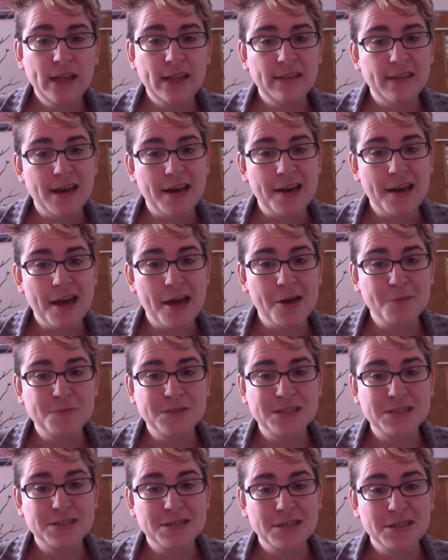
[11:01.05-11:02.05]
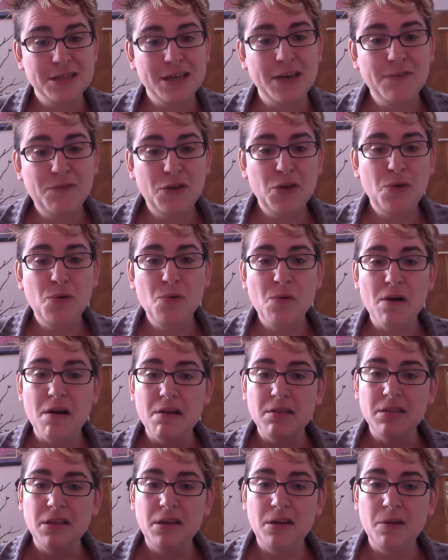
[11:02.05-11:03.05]
that helps give you
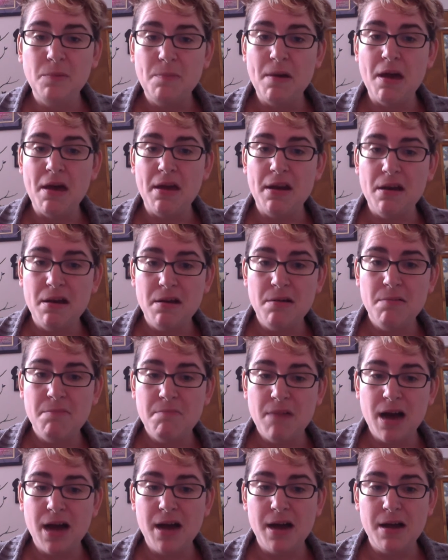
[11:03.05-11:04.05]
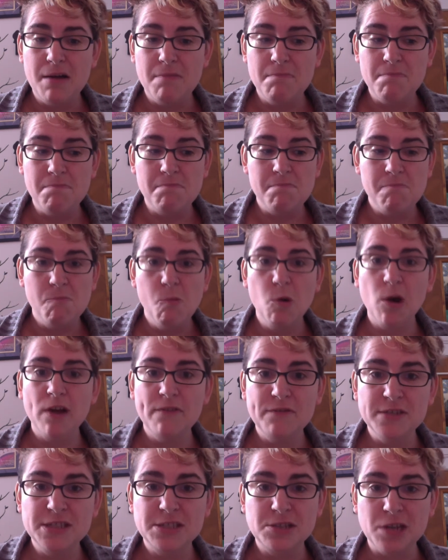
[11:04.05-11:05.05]
a little bit more
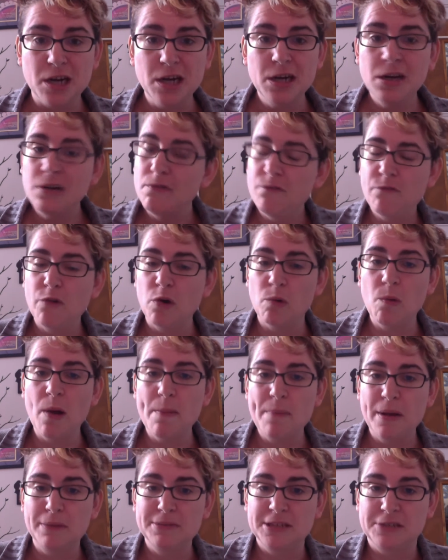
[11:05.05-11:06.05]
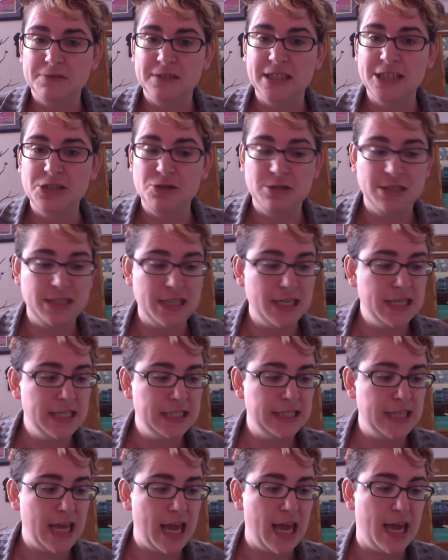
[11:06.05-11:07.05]
of a start for what public relations
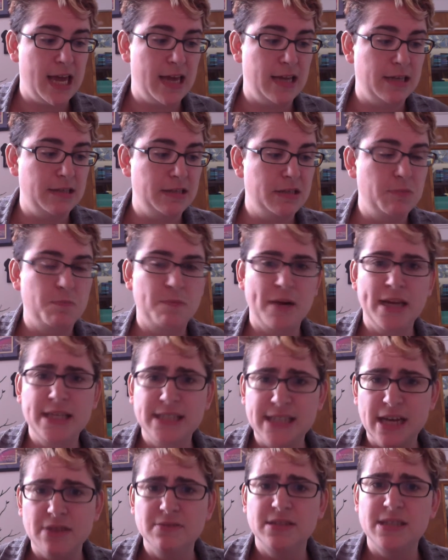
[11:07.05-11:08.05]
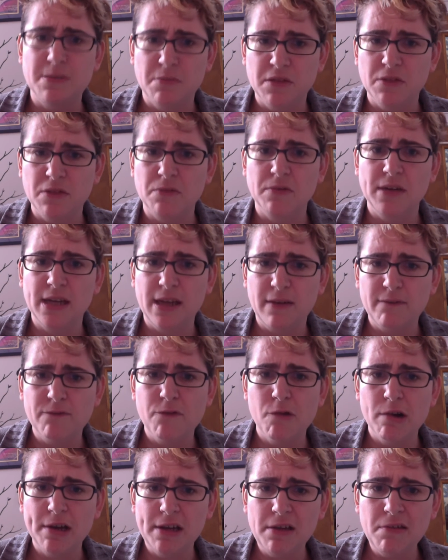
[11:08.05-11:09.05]
is and breaks down some of the reading
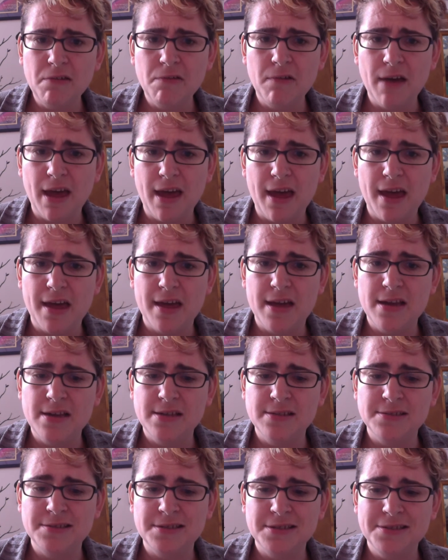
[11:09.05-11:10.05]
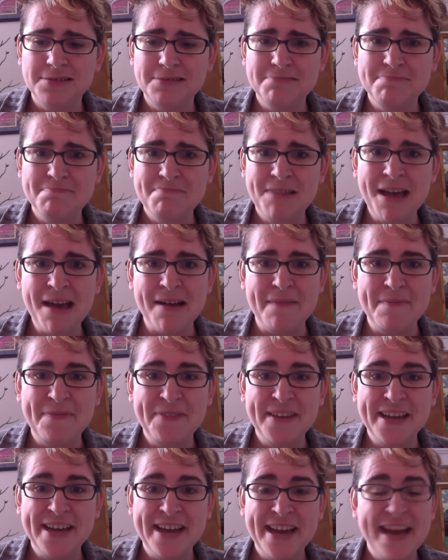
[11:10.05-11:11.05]
for you. And yeah,
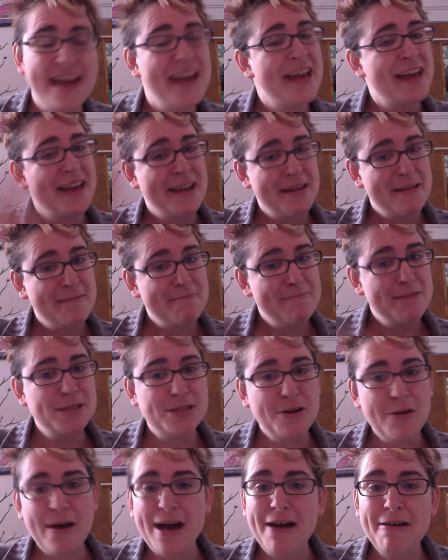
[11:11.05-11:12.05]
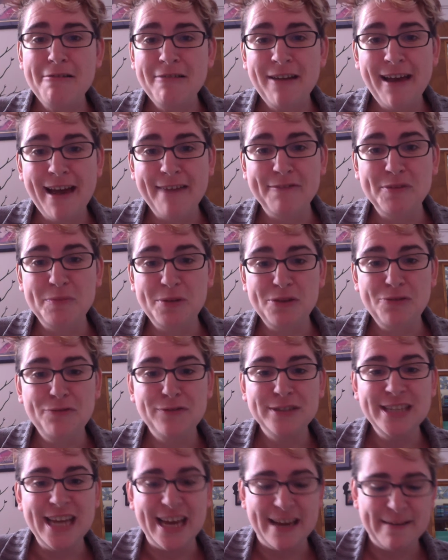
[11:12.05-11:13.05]
Mizzo out. Have a
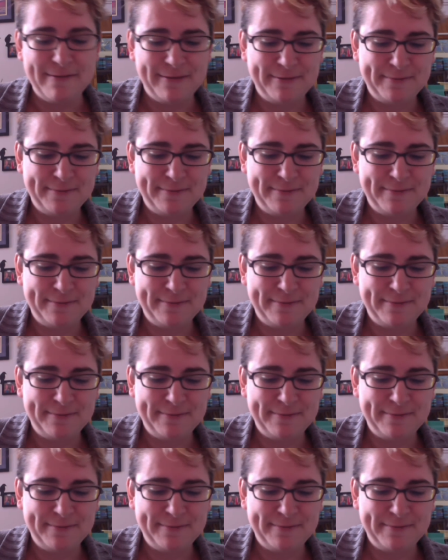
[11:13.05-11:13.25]
beautiful day.